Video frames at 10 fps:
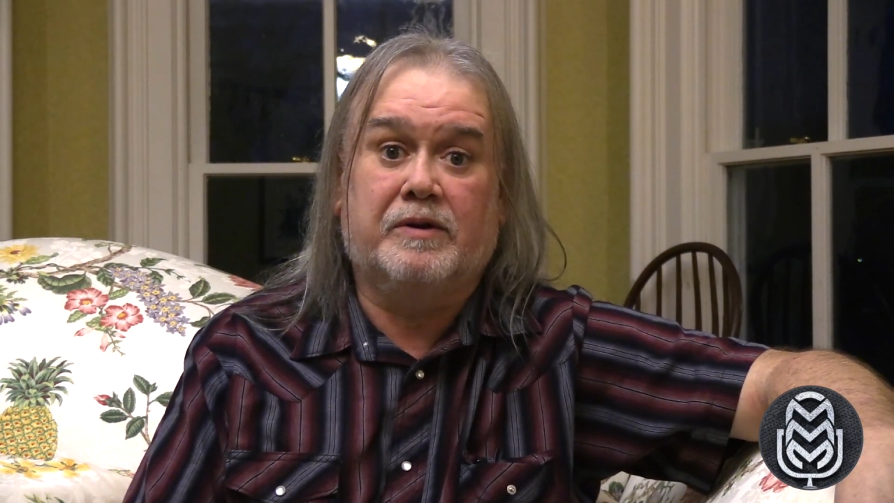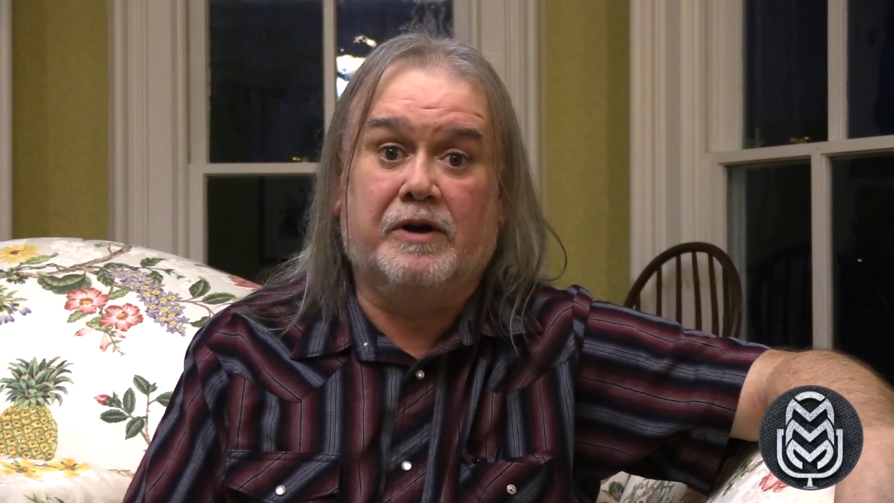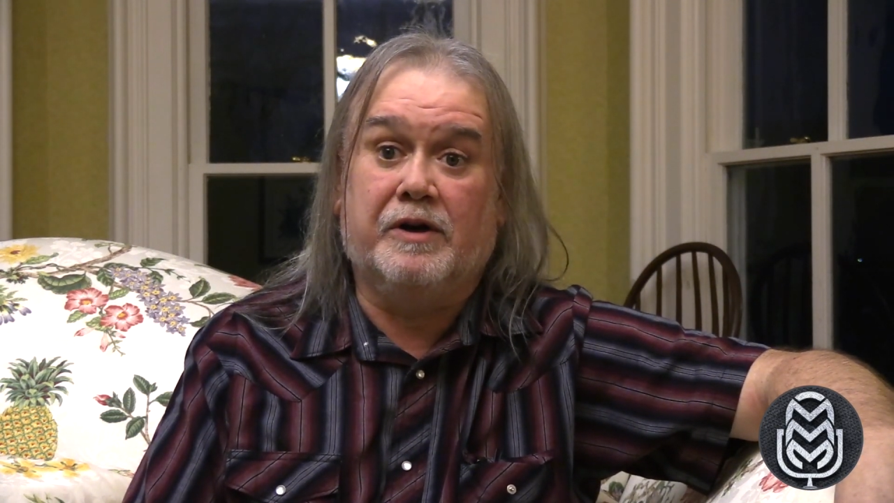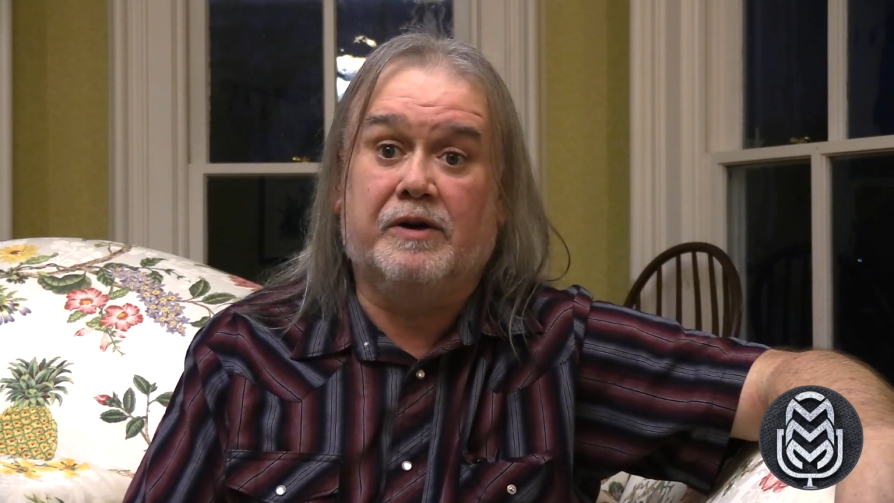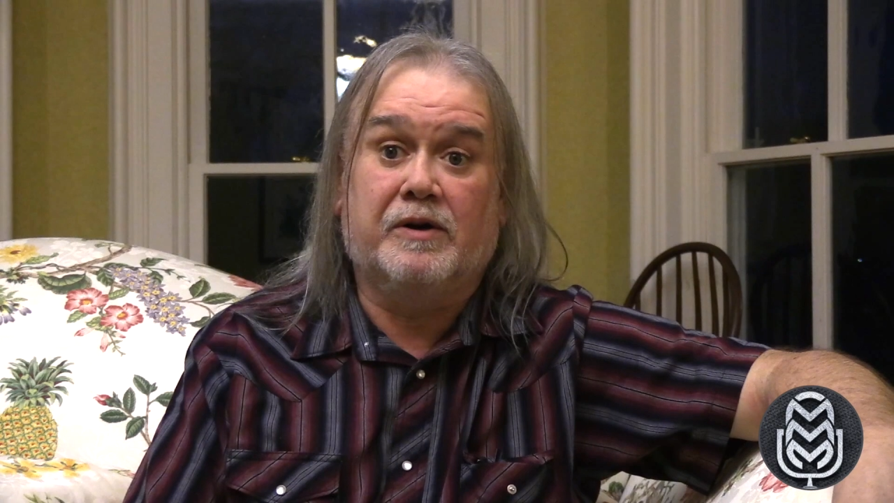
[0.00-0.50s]

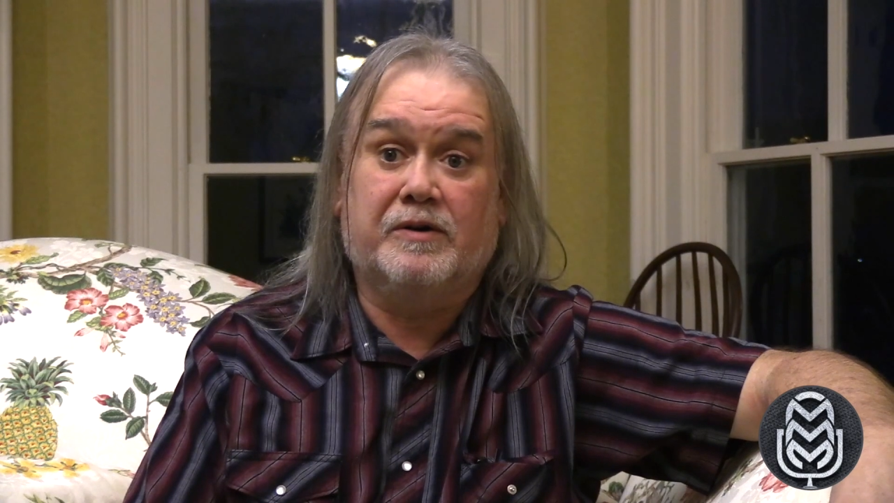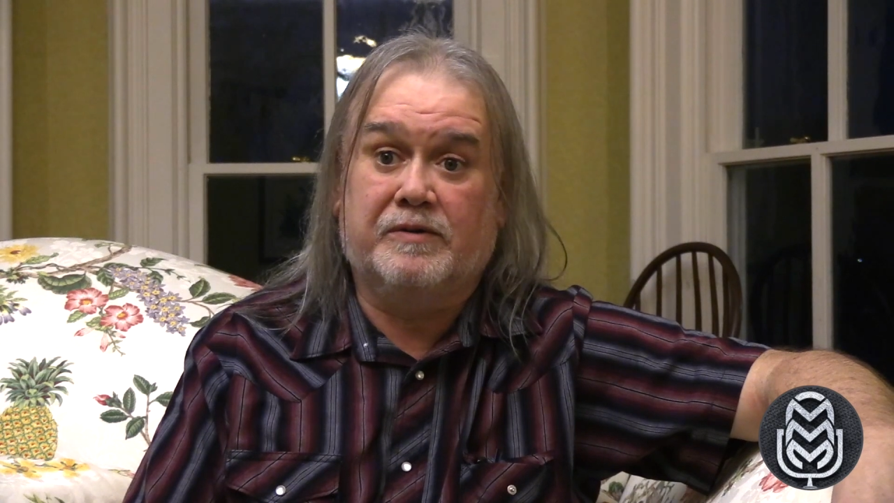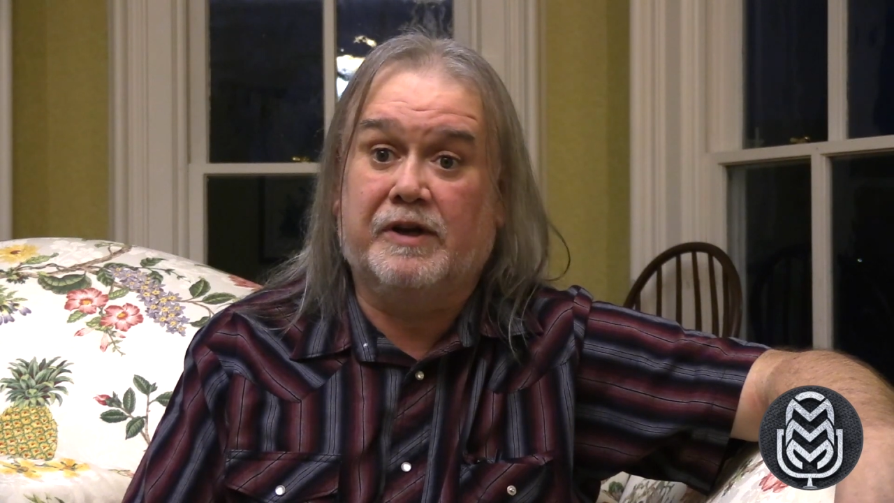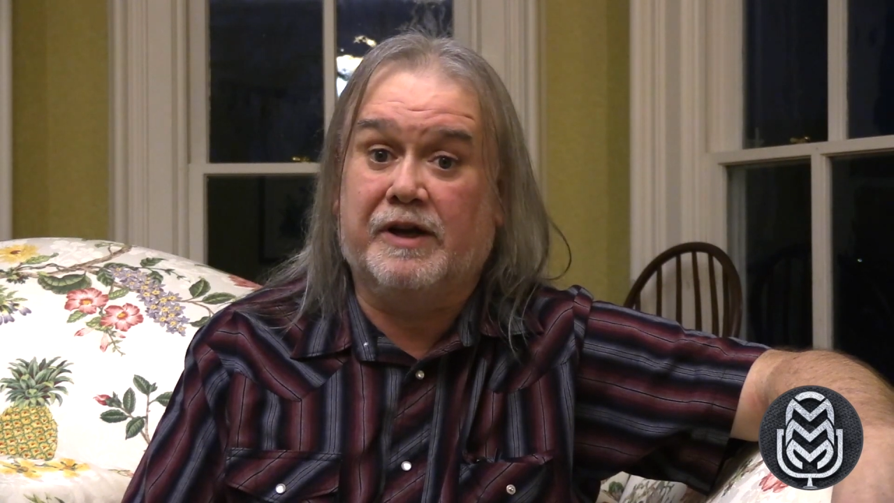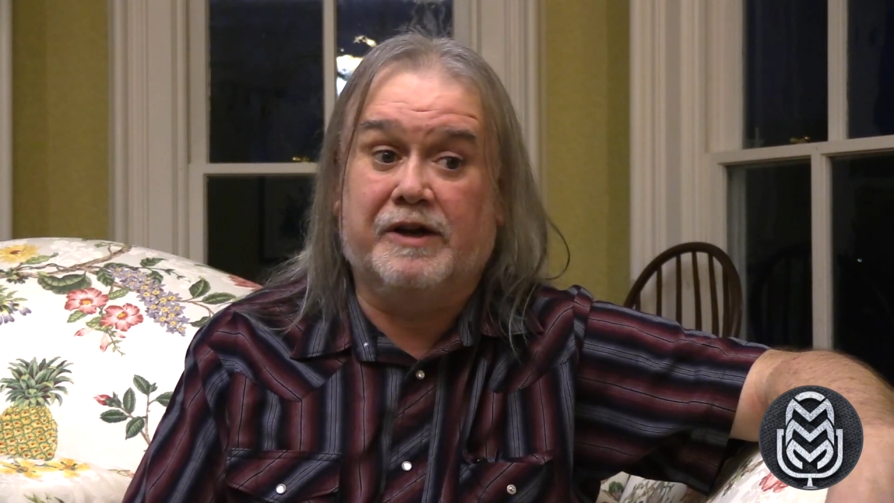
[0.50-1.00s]

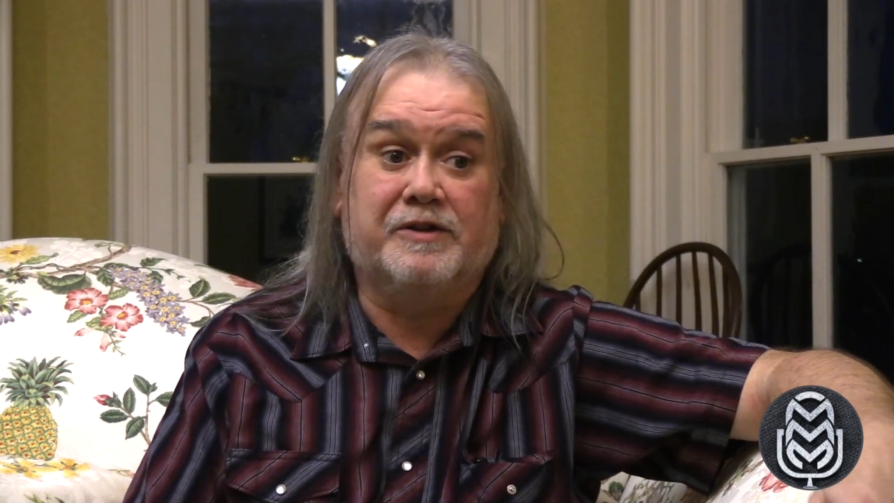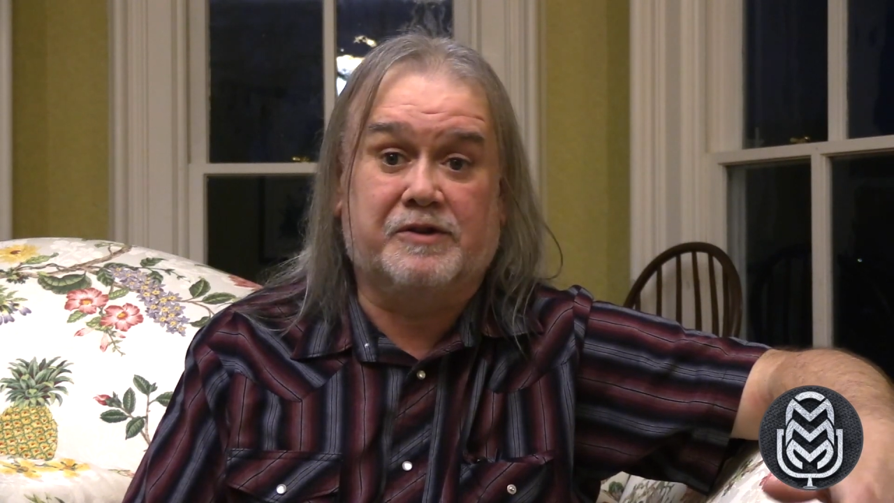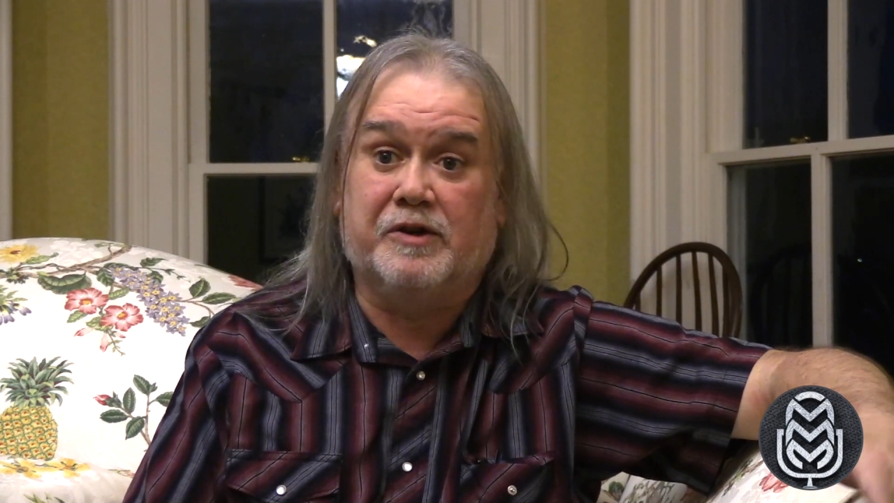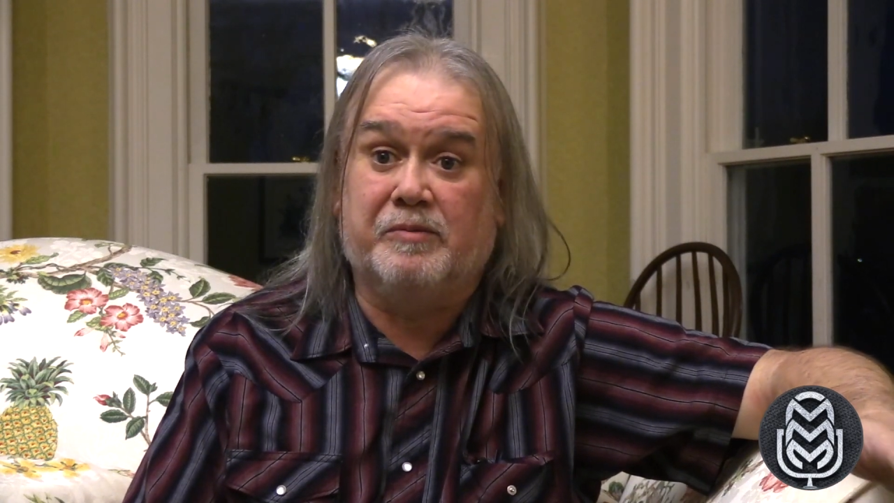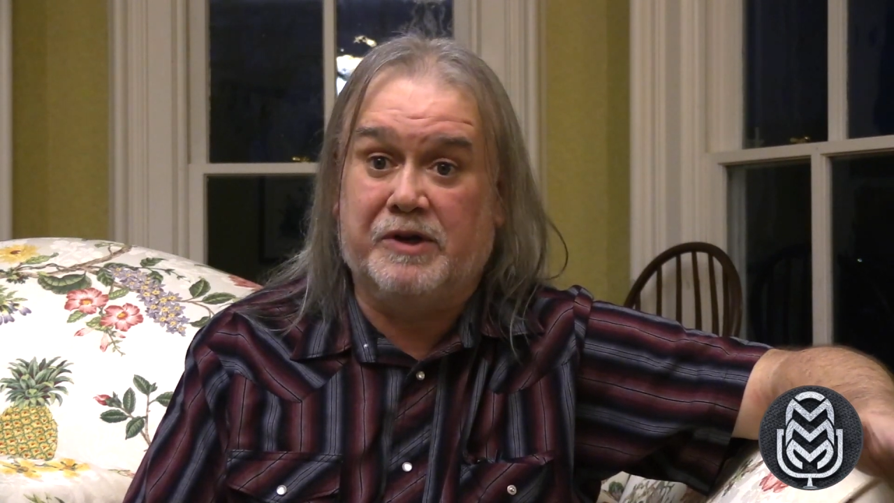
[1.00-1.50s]
and
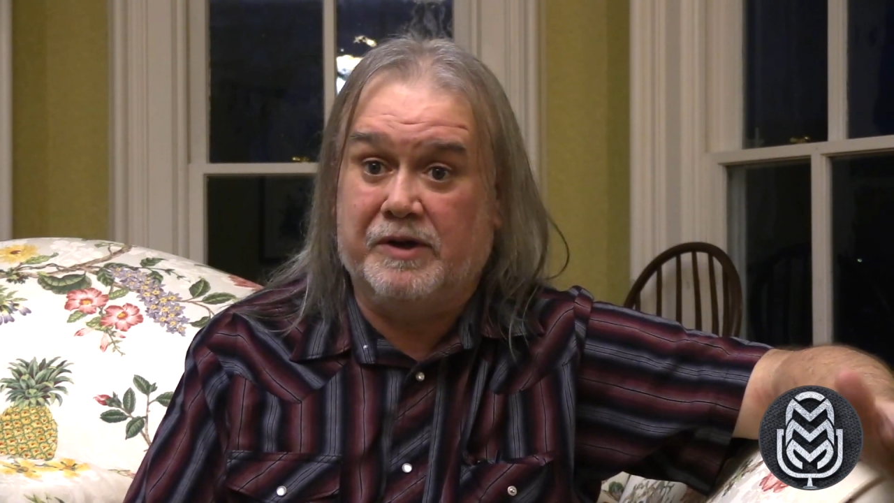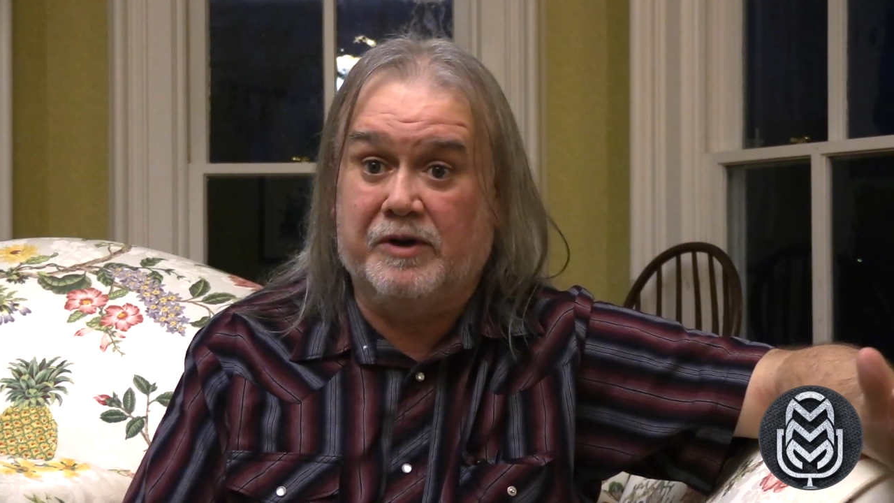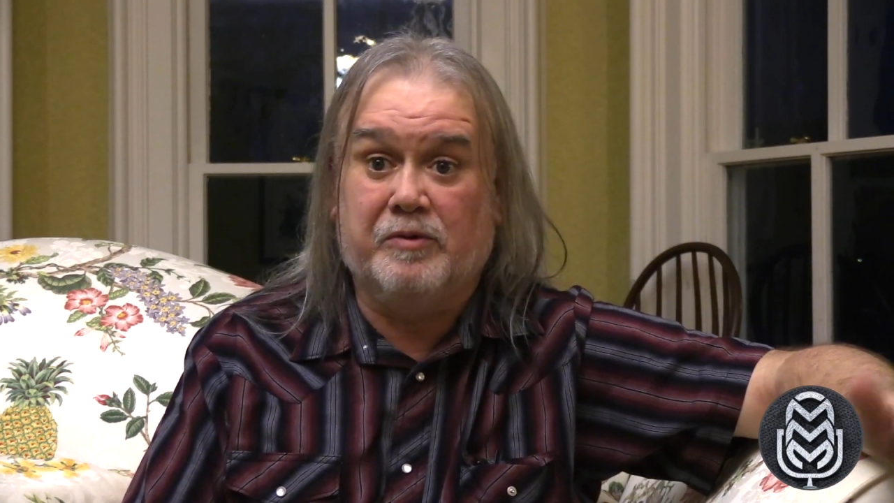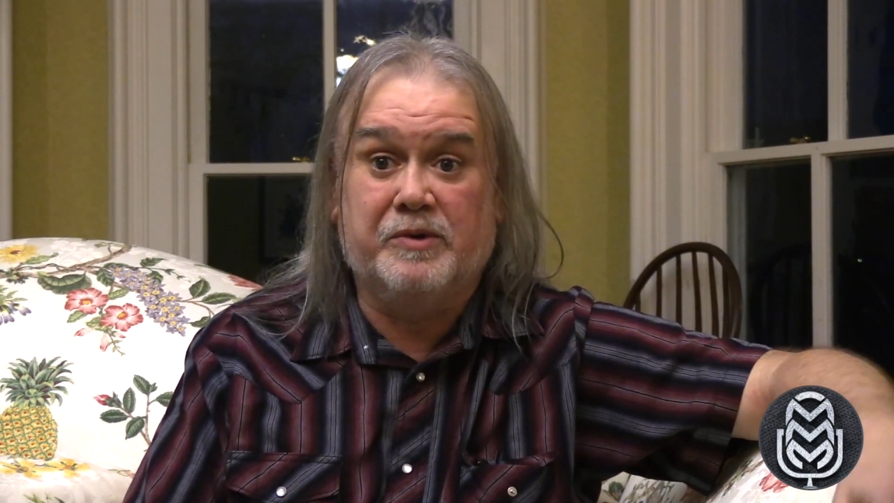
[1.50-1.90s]
it'll